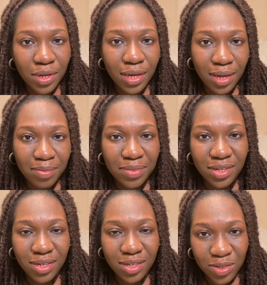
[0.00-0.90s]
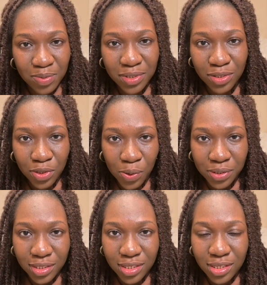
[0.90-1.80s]
can be a little bit
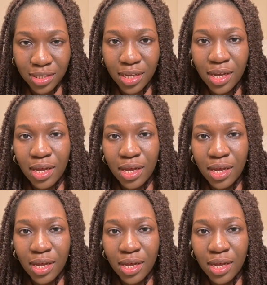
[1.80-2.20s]
daunting,